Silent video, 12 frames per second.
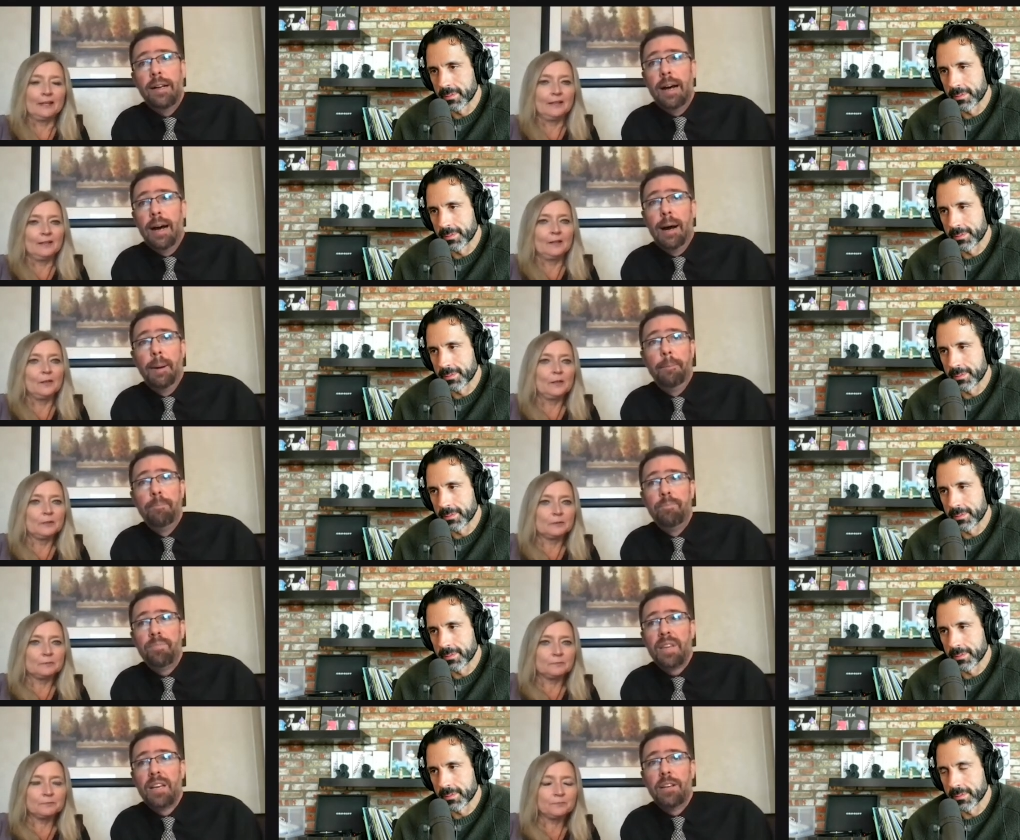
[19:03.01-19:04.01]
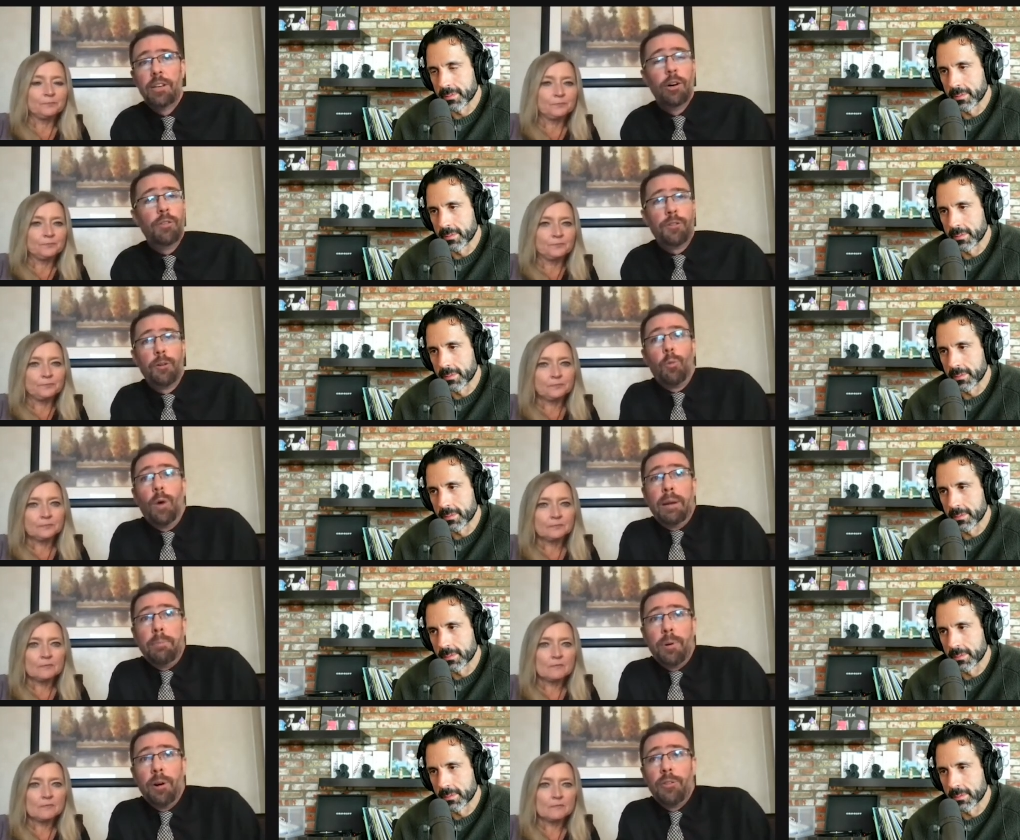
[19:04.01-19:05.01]
Speaker 1: um you know for one
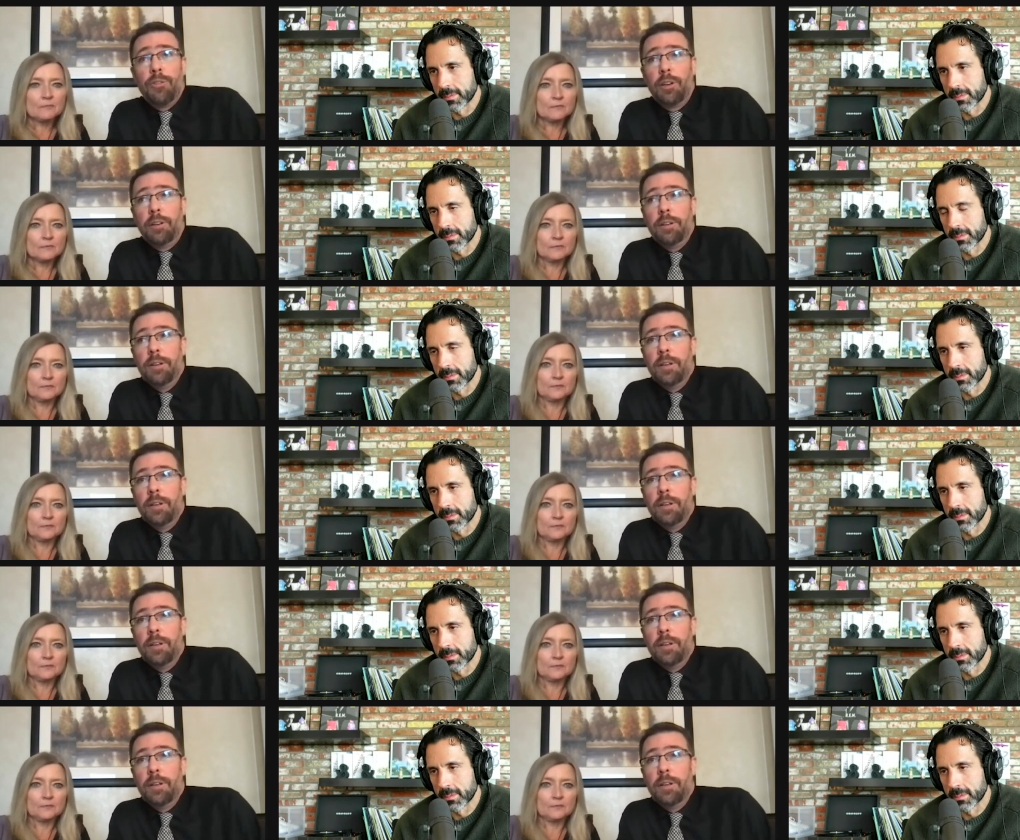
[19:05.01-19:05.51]
person